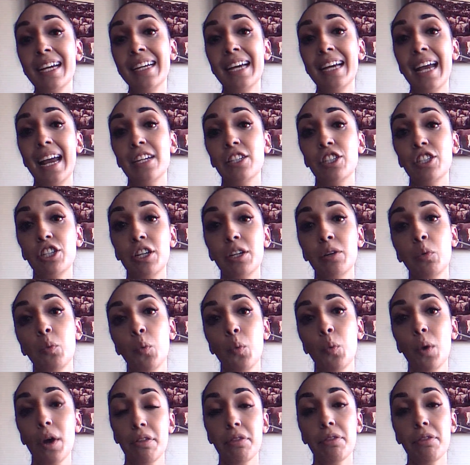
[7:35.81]

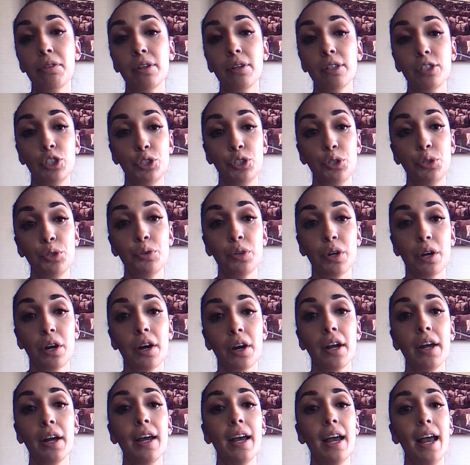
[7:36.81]
engaging with the
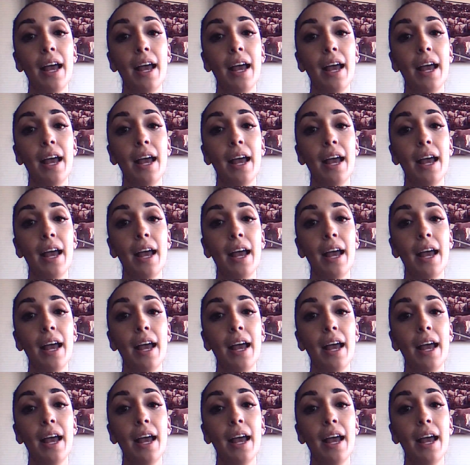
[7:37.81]
shooter